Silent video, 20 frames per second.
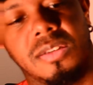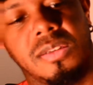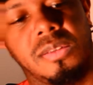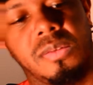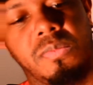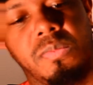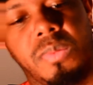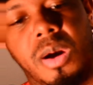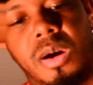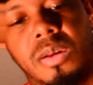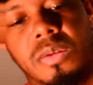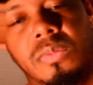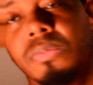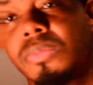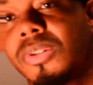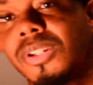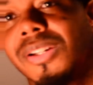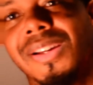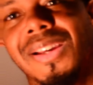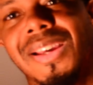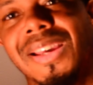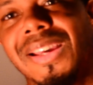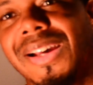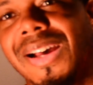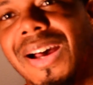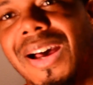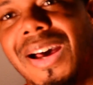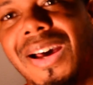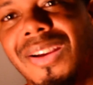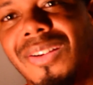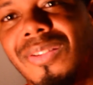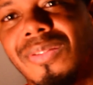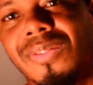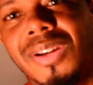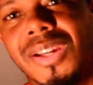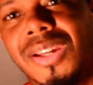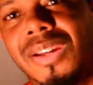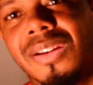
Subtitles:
at the bottom, but I don't